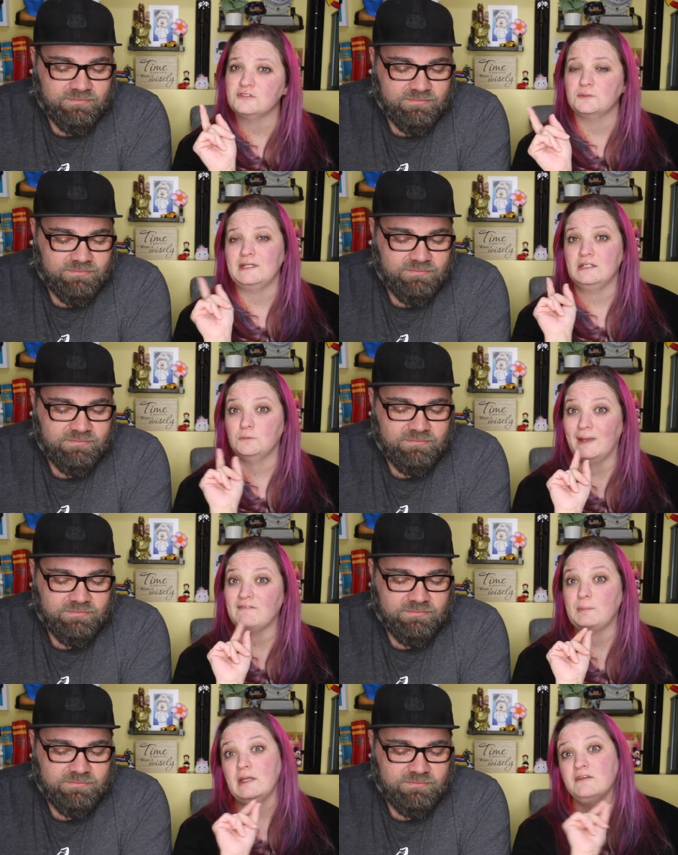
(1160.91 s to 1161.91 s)
Speaker 1: So, we have
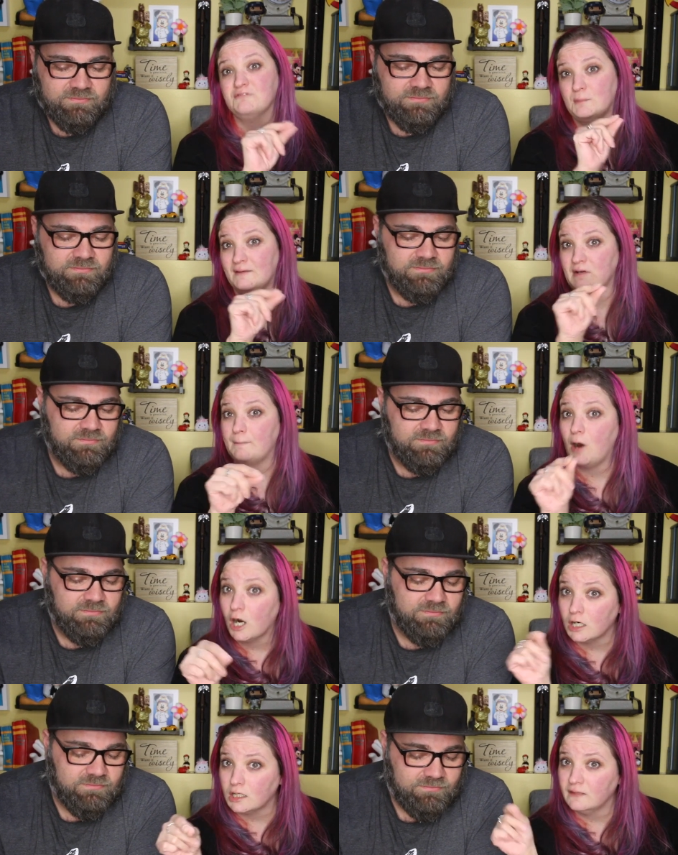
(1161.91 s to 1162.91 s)
a pin from every
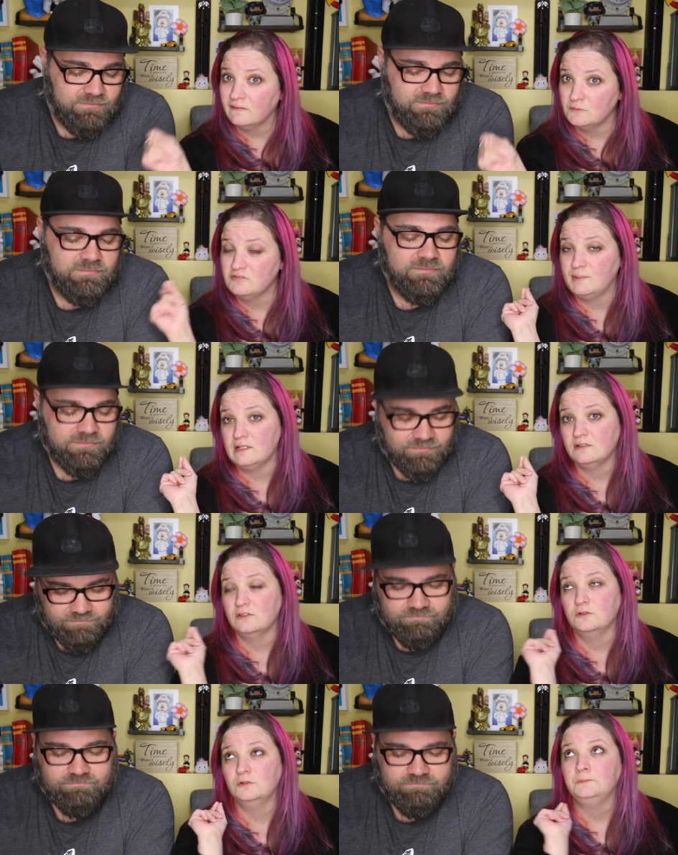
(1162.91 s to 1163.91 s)
park that we've been
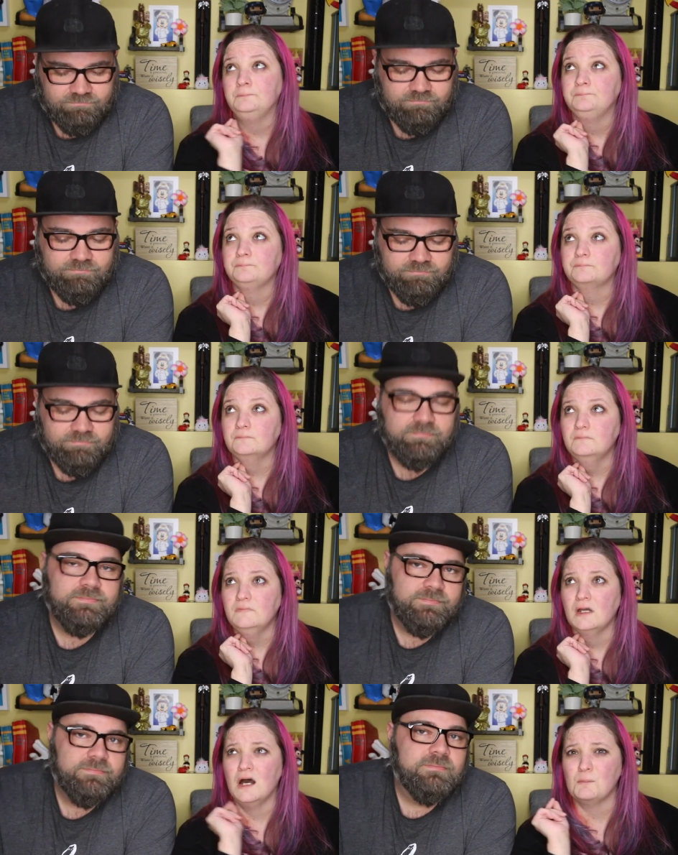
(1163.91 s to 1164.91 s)
to.
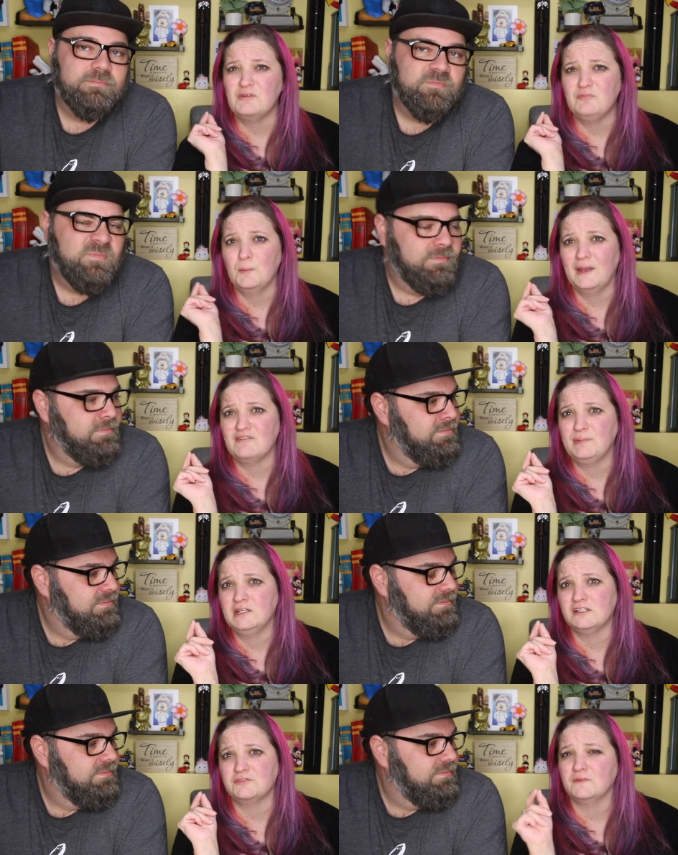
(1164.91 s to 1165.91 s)
Mm-hmm. um, we've, we have
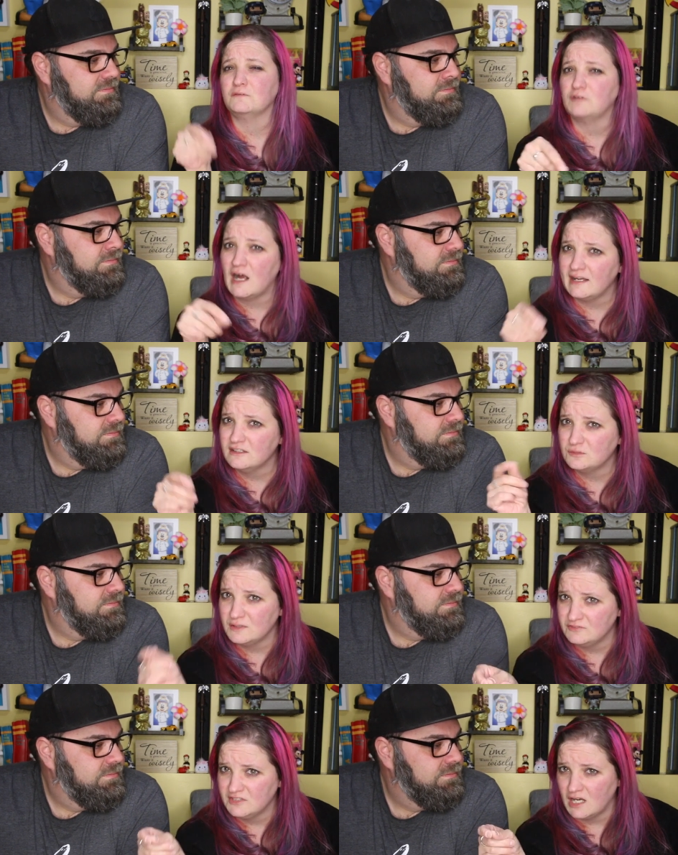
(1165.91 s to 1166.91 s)
pins for the rides
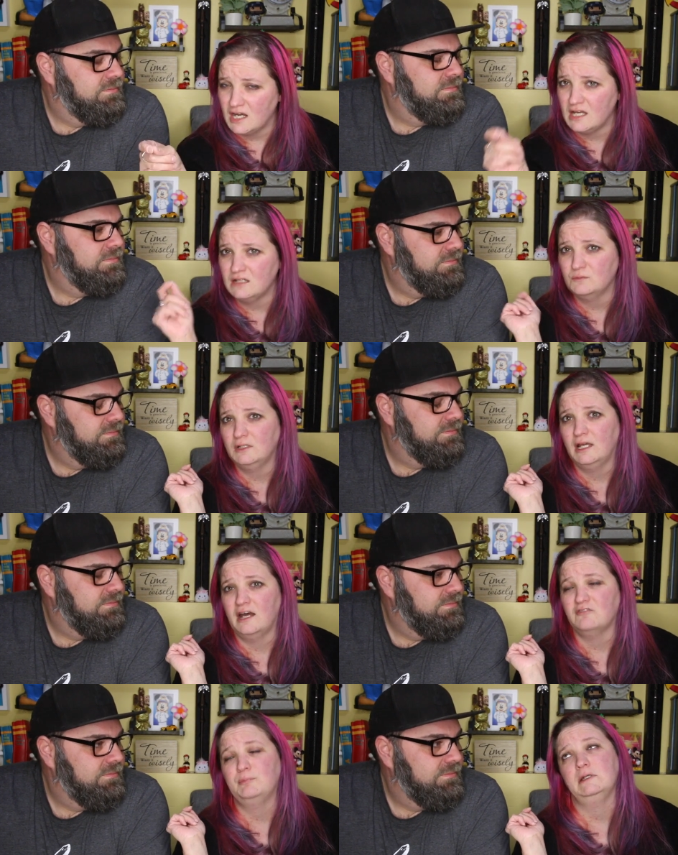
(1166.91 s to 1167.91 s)
we've done. We
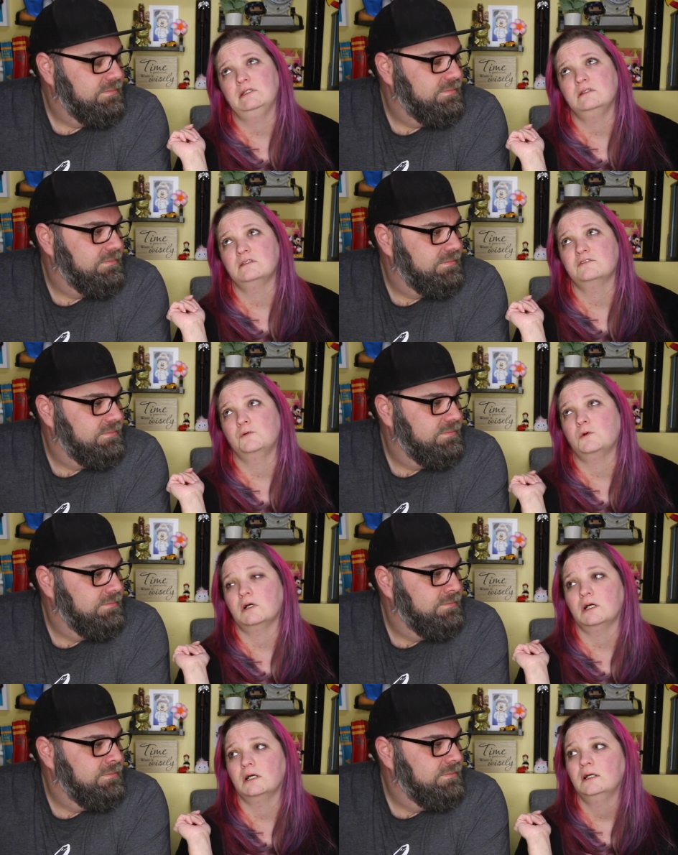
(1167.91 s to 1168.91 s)
have pins
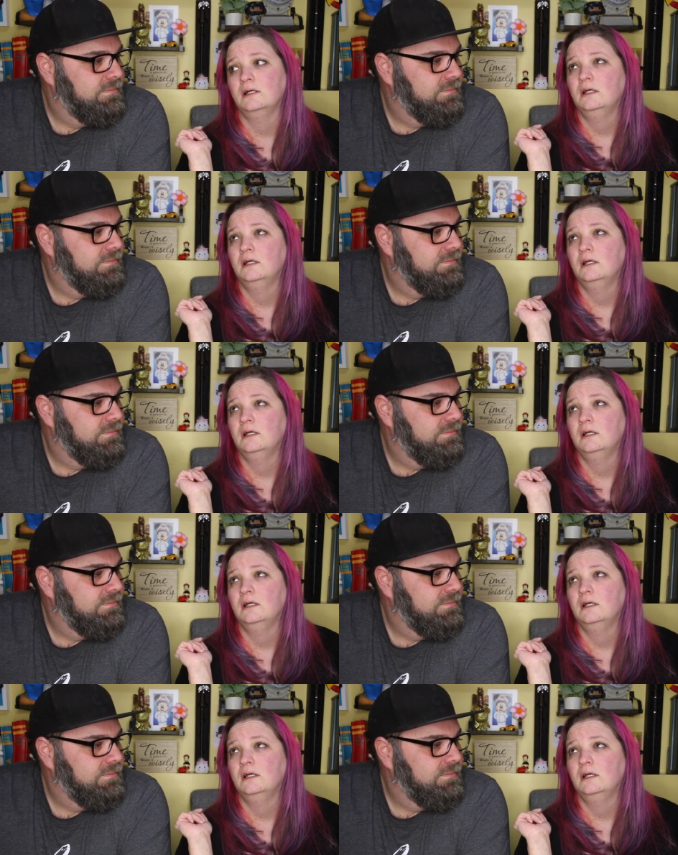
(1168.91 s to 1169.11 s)
for...